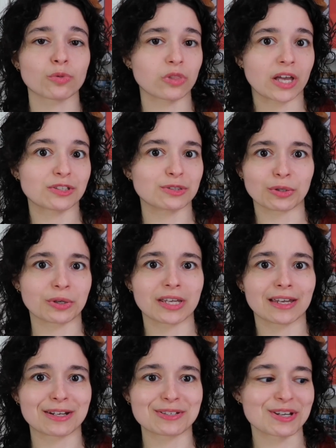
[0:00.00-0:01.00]
liked
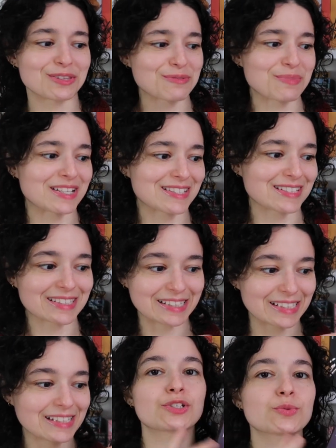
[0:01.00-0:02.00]
looking at each other
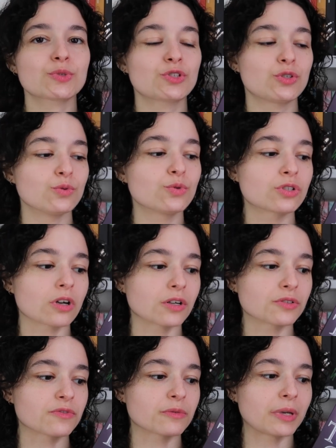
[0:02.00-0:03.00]
basically. This was two
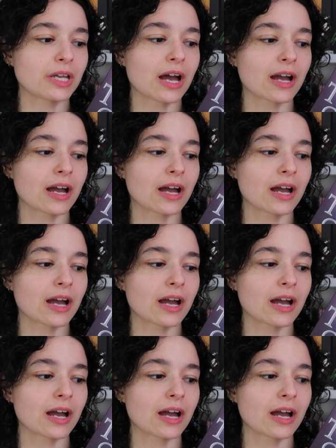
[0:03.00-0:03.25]
stars for me.